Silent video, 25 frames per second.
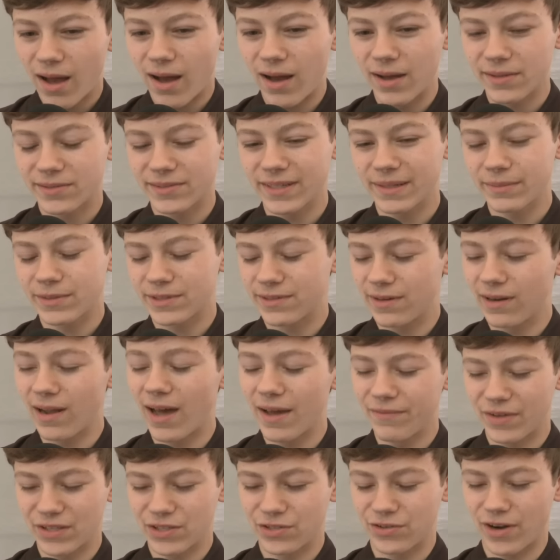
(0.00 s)
I seem to
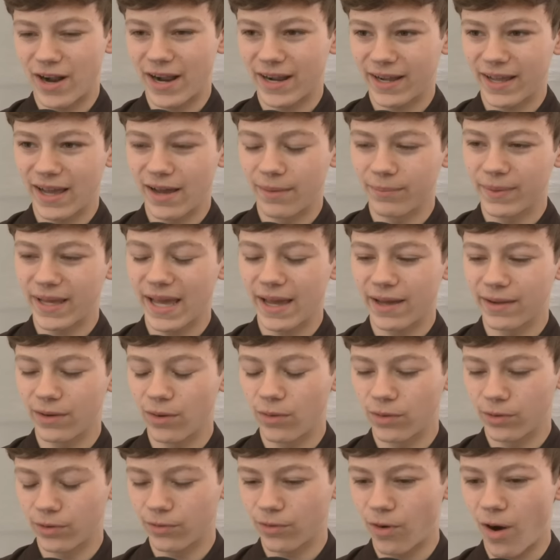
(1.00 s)
like this track, yeah, I'm getting
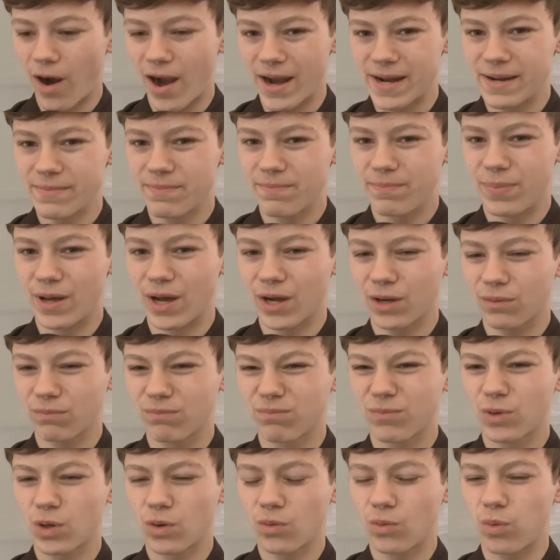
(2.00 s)
on alright, but
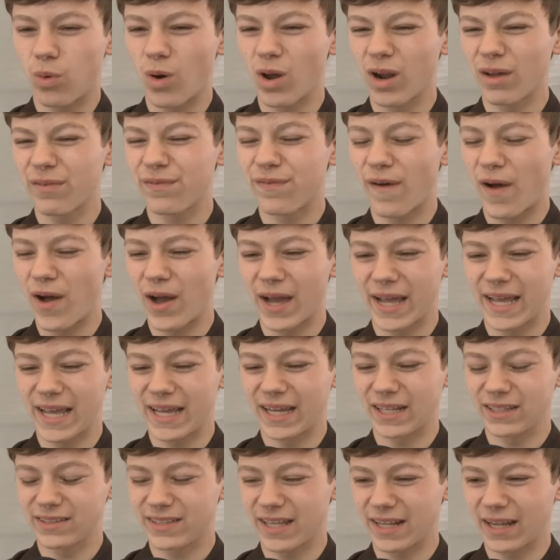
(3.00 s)

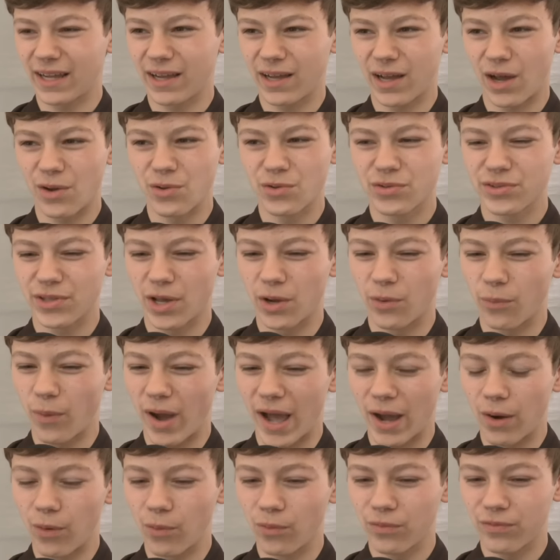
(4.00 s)
qualifying didn't go so
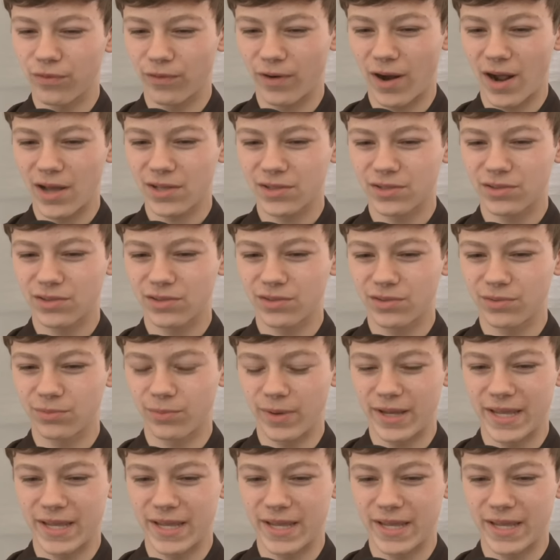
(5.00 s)
well for us.